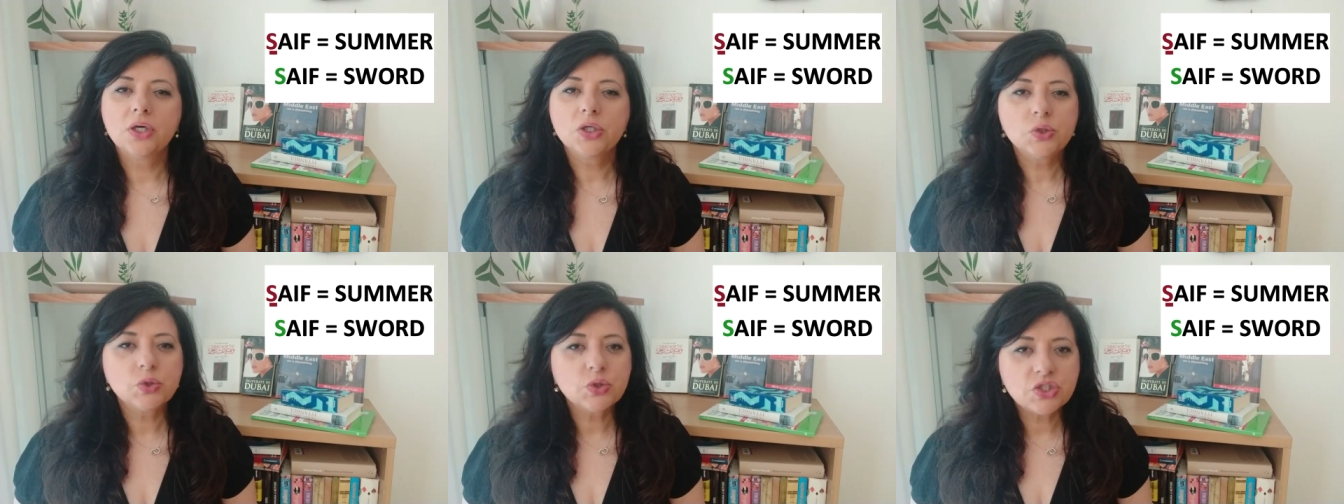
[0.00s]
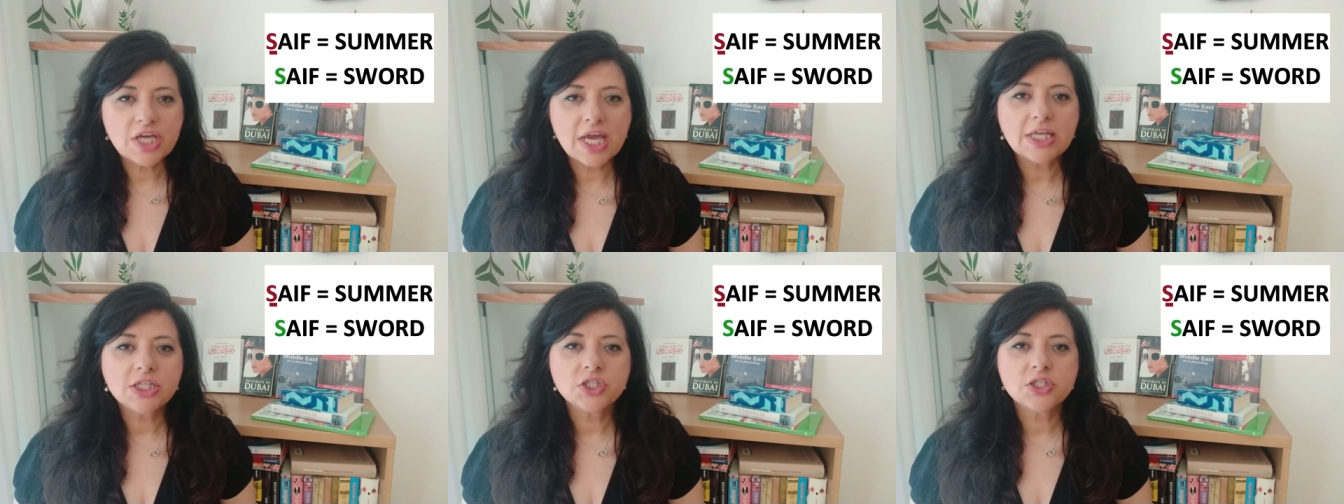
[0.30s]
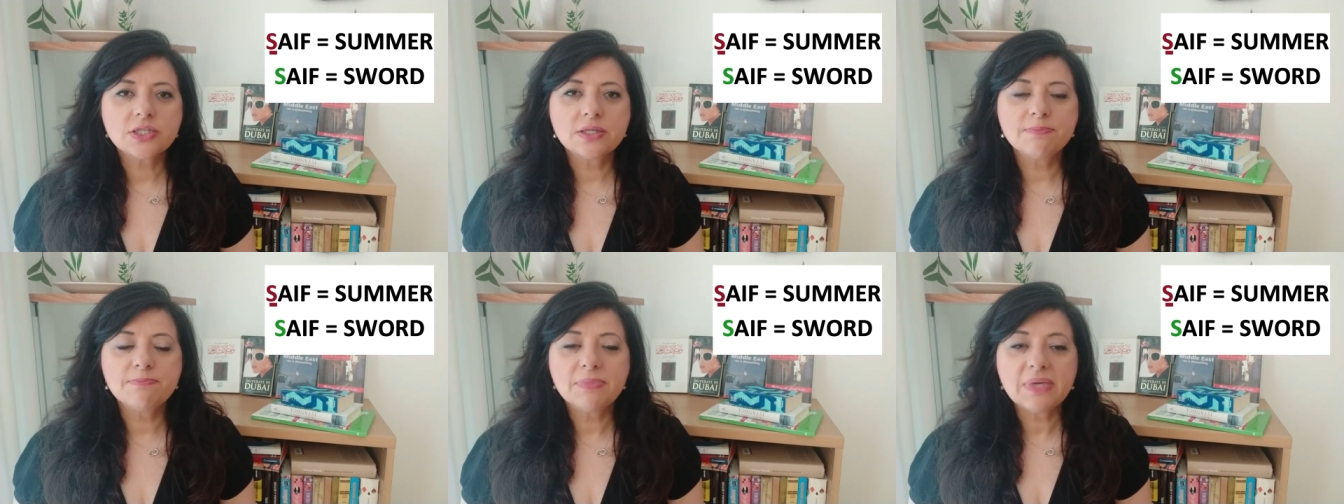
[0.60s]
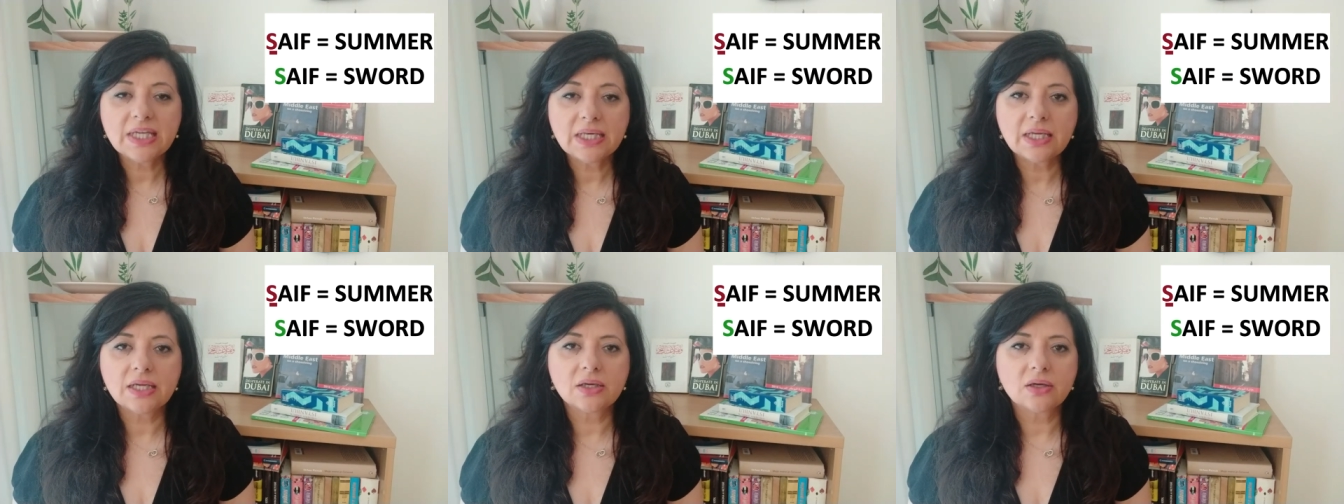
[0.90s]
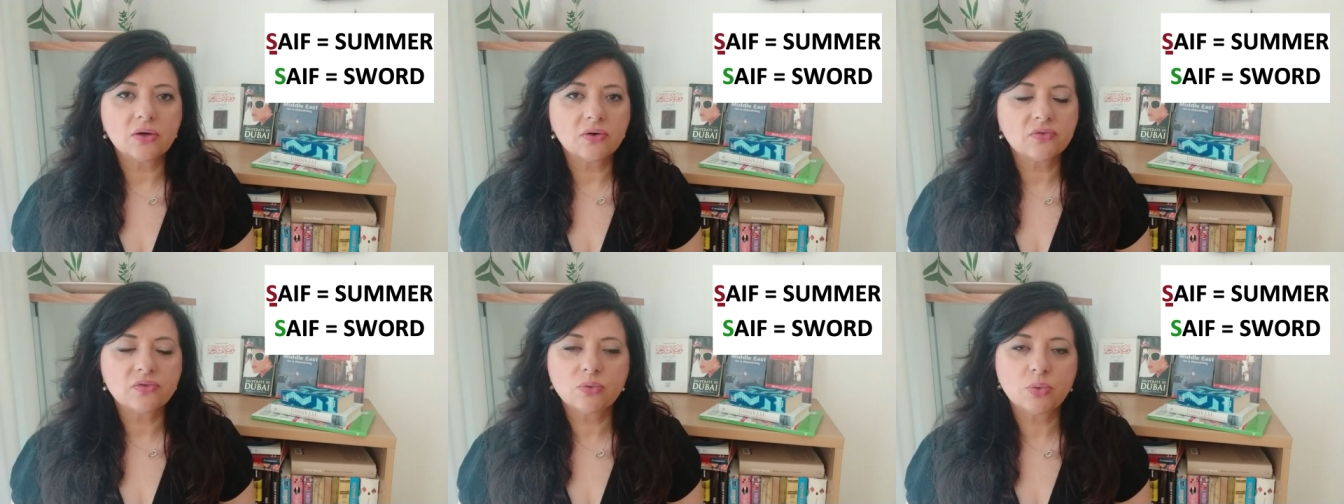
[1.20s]
you change the
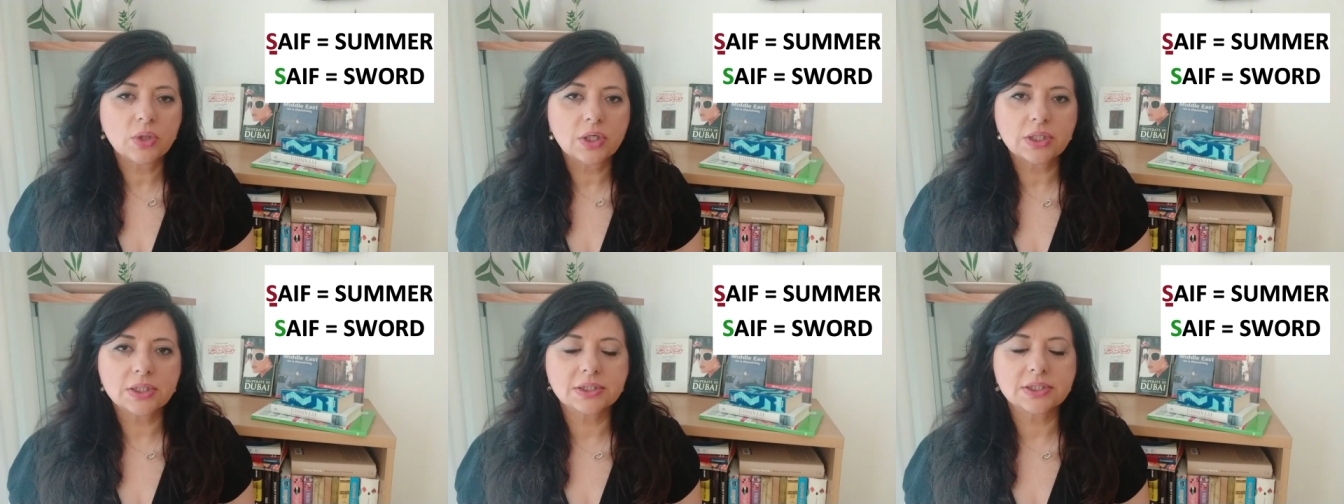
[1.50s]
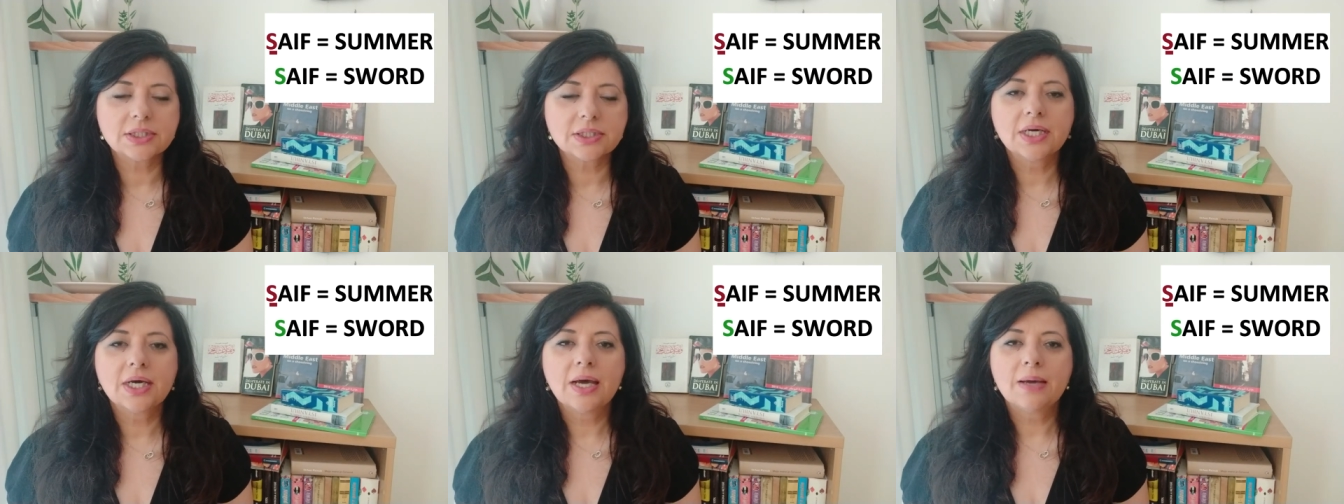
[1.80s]
meaning of the word,